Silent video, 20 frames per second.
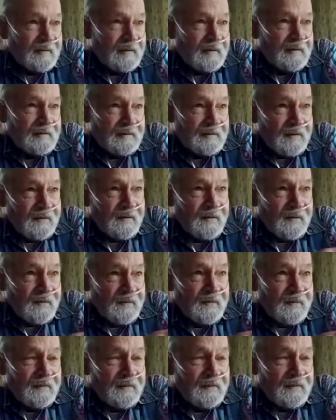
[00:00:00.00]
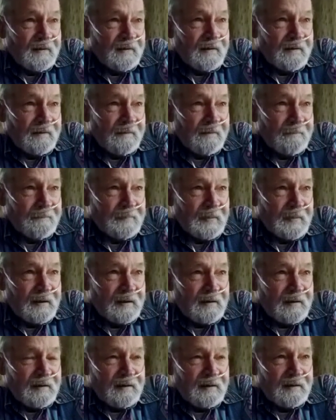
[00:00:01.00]
younger,
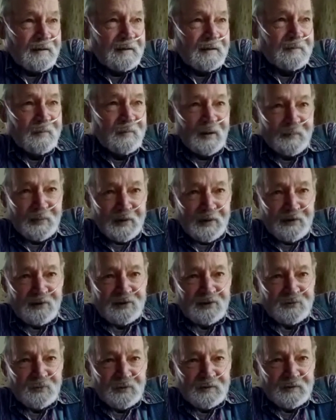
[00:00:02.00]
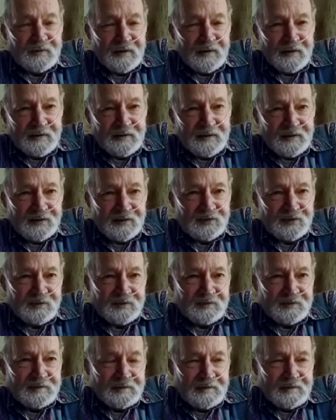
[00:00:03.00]
my parents would take
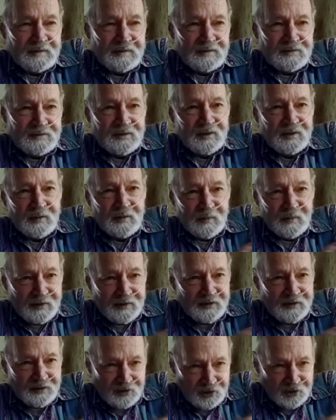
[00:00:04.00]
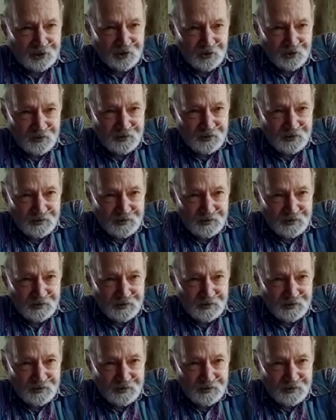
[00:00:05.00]
us to the Methodist church.